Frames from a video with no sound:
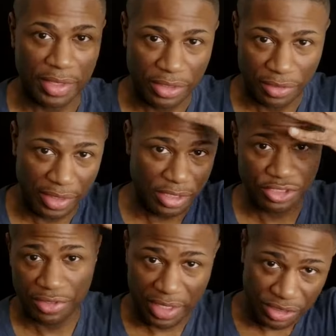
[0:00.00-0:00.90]
you're not
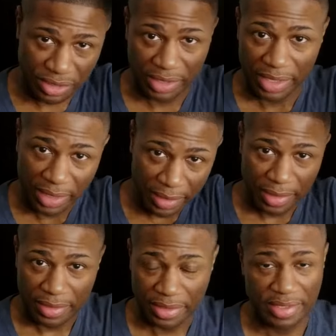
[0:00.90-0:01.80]
stressing
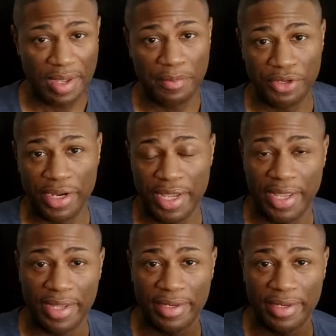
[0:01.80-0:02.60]
the top of your head.